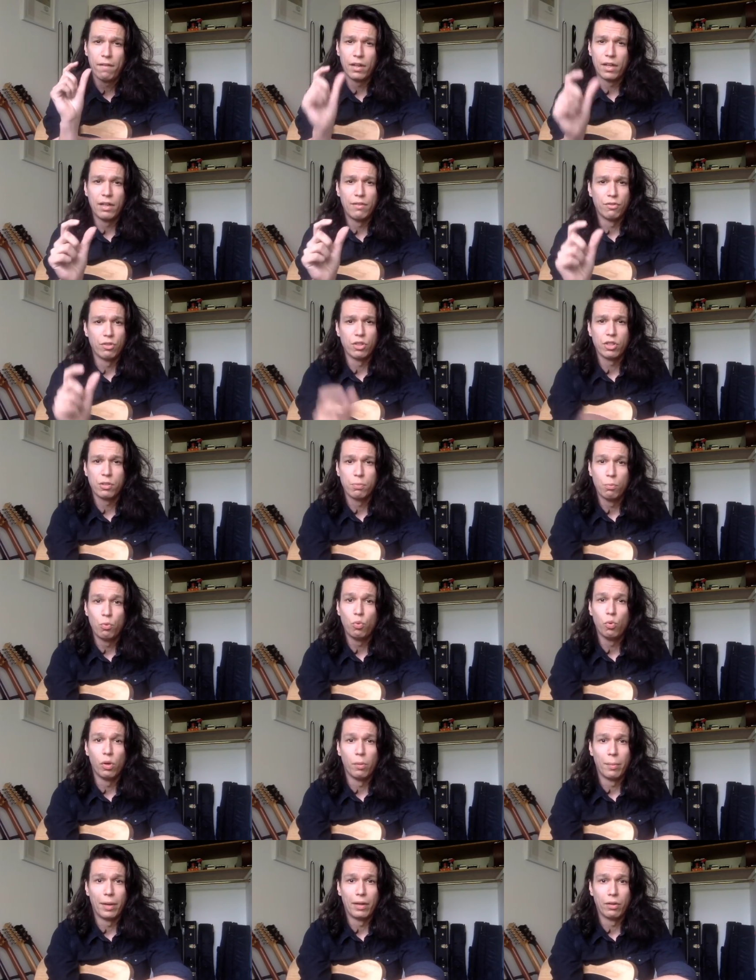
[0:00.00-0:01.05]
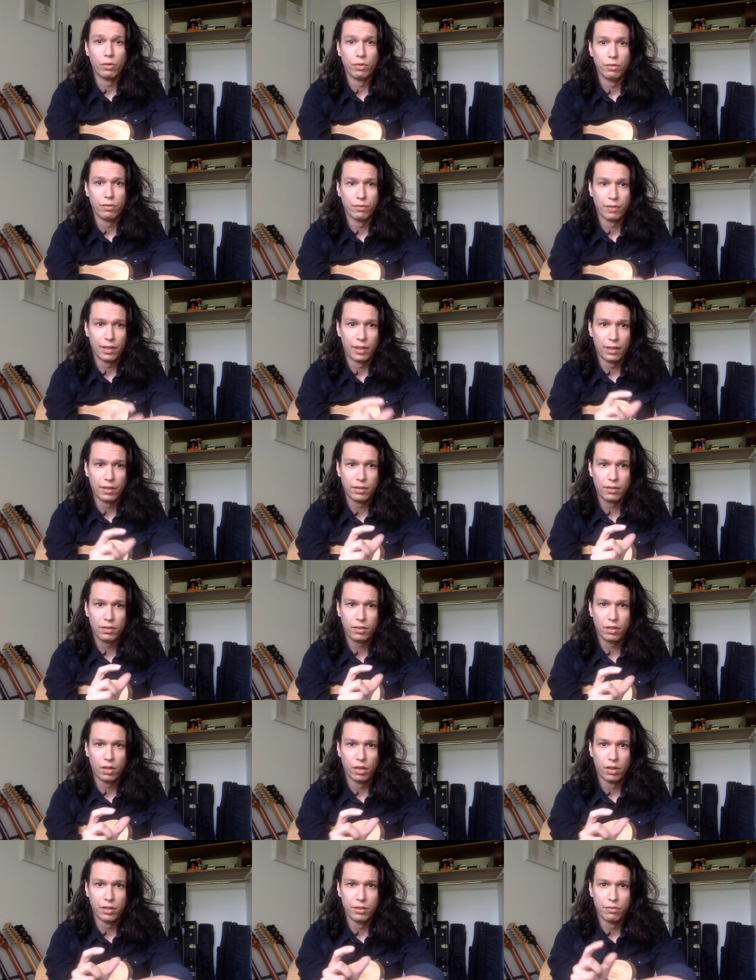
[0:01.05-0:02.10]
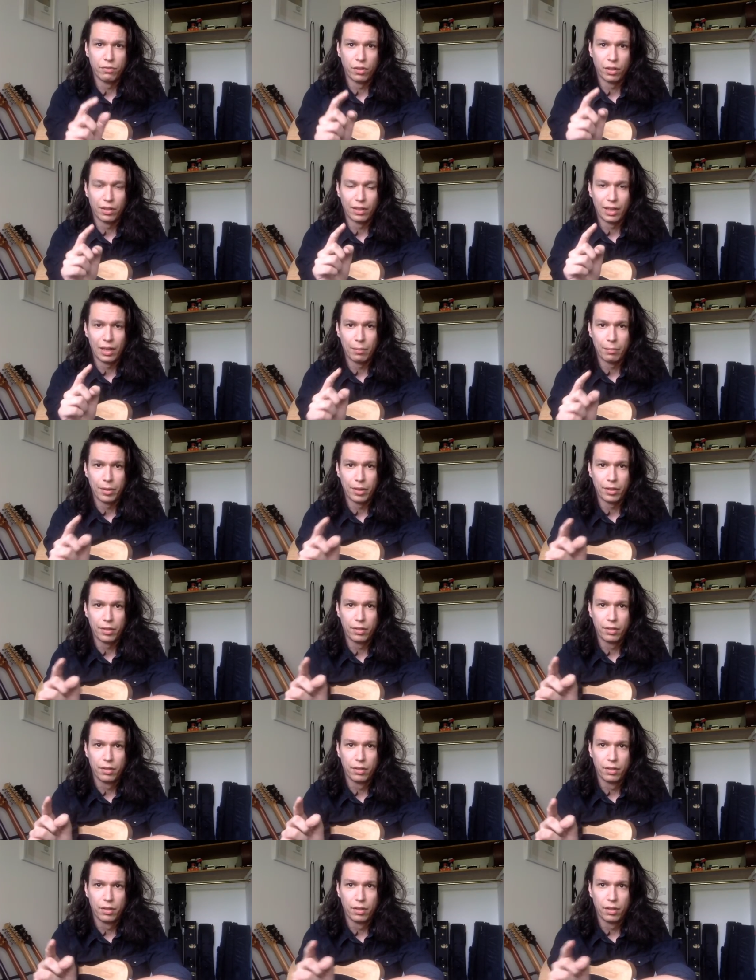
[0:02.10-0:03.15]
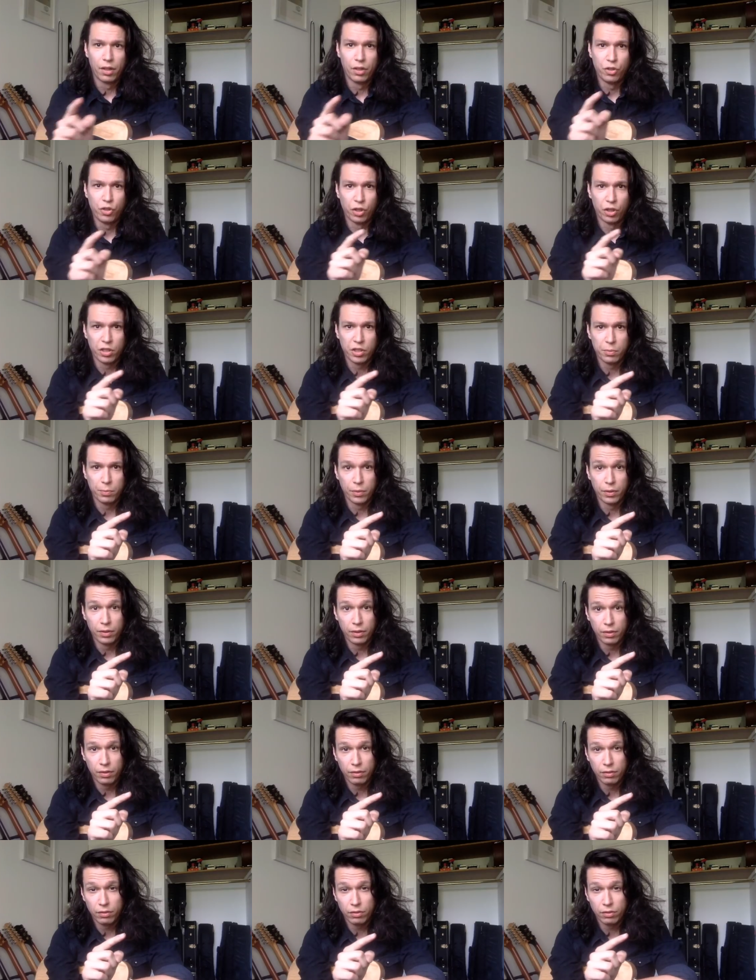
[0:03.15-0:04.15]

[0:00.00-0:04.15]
even a small amount of that kind of dynamic adjustment,